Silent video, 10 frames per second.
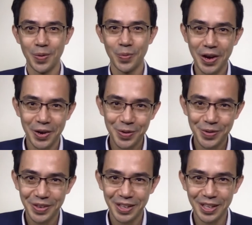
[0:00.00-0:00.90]
Well,
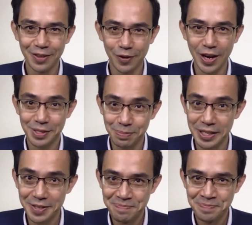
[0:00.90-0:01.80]
if you ask
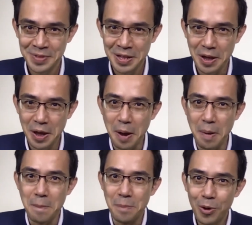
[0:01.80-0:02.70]
me,
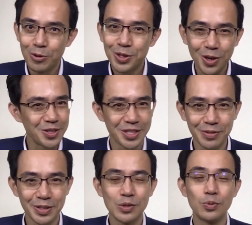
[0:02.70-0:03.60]
most
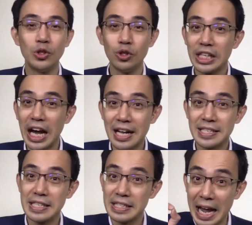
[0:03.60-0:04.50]
consultants will usually
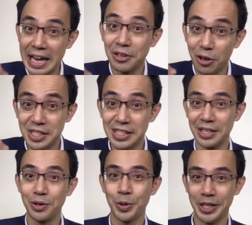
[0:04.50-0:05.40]
ask
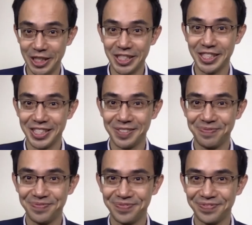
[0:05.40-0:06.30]
diagnostic questions.
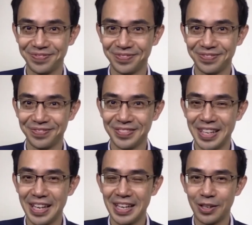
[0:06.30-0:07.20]

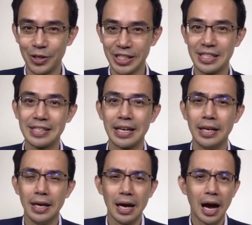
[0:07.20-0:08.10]
Questions like,
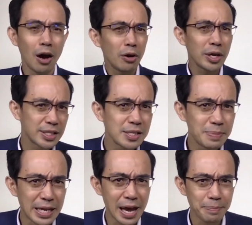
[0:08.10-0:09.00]
how long has this
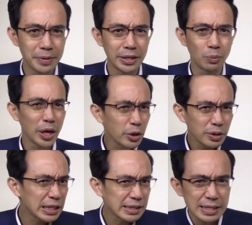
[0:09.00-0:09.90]
been happening? Why do you
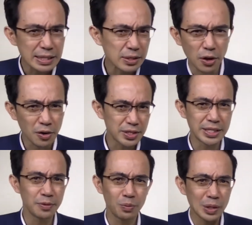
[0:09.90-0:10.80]
think this is
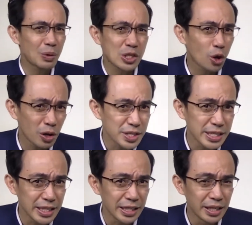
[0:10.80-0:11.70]
causing, what's
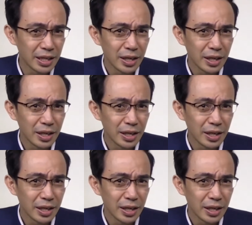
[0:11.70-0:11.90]
causing it?